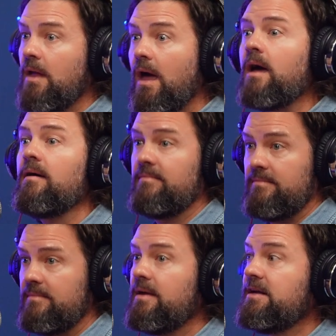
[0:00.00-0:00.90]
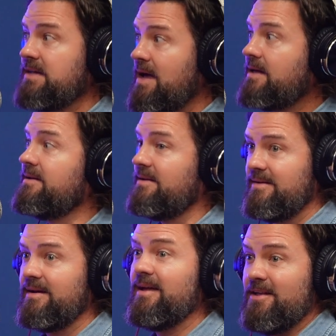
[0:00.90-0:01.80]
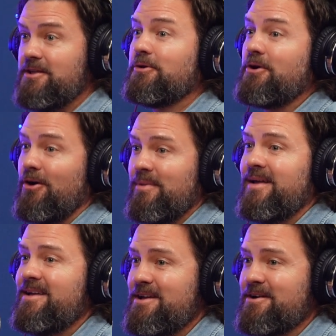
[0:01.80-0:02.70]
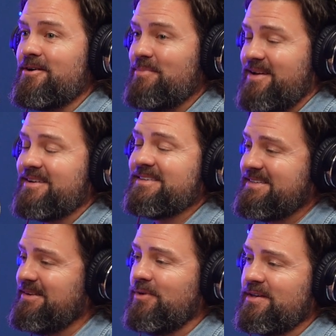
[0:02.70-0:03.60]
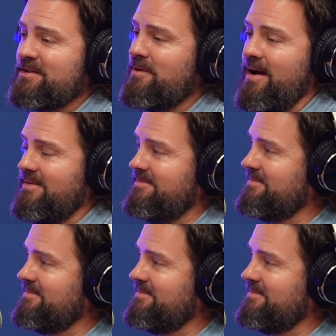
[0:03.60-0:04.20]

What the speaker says: Yeah, exactly. And then you'll call me in a year because it wasn't right.